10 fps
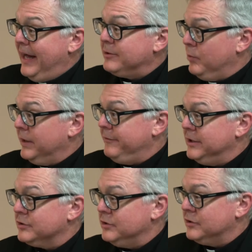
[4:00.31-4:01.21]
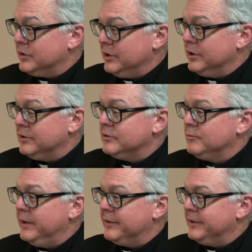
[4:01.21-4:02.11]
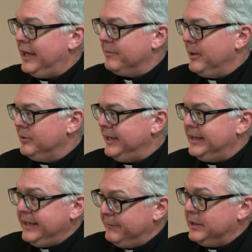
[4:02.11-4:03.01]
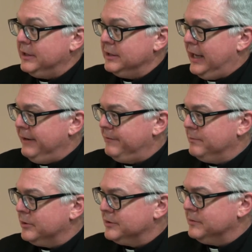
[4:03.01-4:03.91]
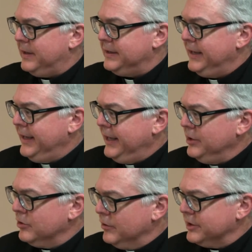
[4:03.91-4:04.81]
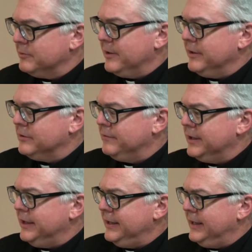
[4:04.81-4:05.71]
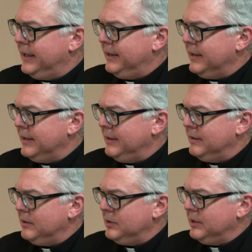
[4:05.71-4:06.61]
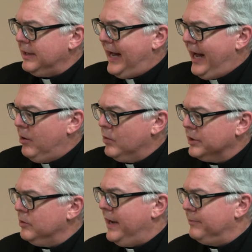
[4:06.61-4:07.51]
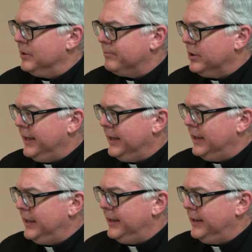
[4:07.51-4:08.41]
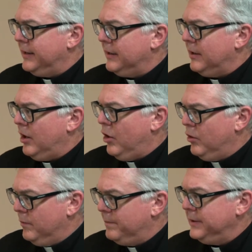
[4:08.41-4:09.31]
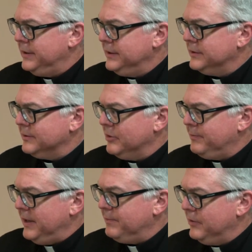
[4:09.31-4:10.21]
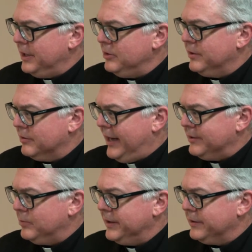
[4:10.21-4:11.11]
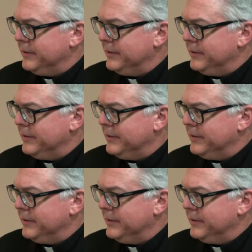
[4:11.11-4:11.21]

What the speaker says: that's one of his concerns with the death penalty and even life imprisonment. In your own experience, Vicki, how were you able to bring hope to some of the people that you interact with?